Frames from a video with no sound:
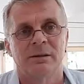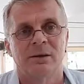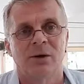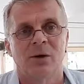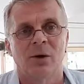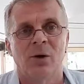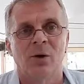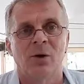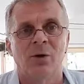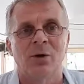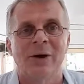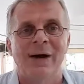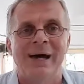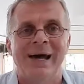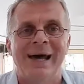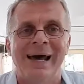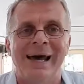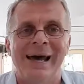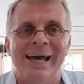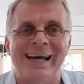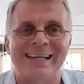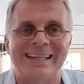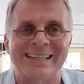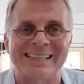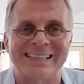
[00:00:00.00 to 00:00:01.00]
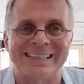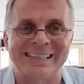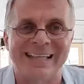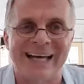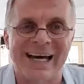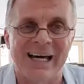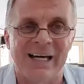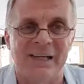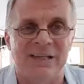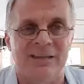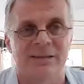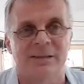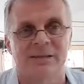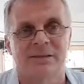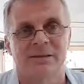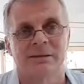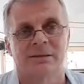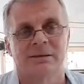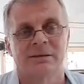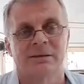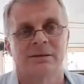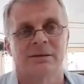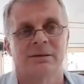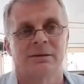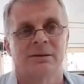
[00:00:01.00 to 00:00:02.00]
or excite
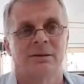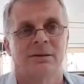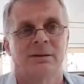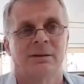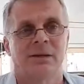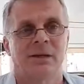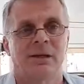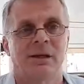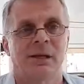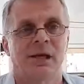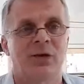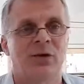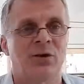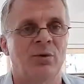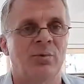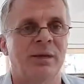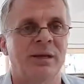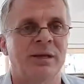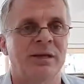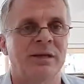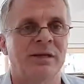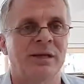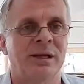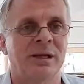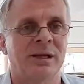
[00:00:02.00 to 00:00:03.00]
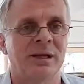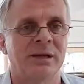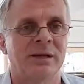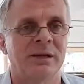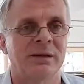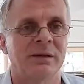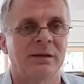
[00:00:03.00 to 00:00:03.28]
a human intellect,